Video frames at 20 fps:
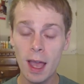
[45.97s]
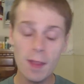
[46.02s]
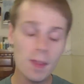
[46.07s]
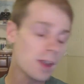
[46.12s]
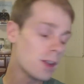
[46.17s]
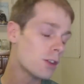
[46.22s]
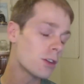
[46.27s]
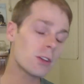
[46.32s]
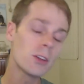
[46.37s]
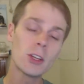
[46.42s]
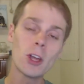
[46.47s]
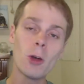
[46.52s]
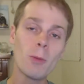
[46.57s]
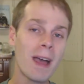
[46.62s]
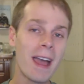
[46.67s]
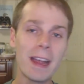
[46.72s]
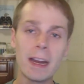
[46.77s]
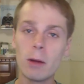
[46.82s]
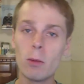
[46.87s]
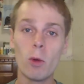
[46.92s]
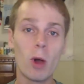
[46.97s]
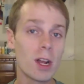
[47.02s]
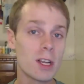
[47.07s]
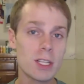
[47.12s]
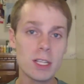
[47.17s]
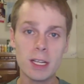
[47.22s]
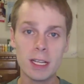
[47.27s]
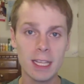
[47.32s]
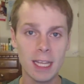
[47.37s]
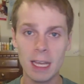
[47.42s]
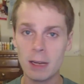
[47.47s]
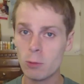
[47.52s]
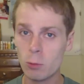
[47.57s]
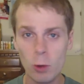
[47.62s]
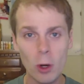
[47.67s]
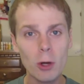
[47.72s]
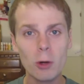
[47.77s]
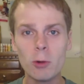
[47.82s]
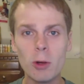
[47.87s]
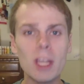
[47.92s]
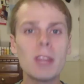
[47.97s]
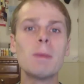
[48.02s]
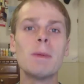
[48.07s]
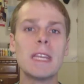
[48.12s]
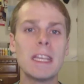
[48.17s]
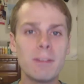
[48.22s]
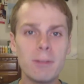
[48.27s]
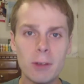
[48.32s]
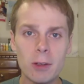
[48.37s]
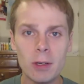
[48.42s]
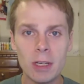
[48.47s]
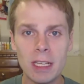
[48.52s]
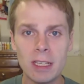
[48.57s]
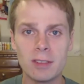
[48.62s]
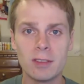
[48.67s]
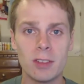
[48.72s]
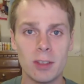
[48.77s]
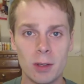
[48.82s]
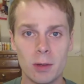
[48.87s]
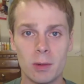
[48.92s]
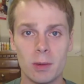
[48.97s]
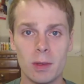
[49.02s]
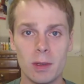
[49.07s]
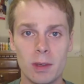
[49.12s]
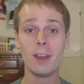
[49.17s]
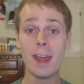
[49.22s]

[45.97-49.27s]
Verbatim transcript: and then you can go back and watch it again work with me if you need to.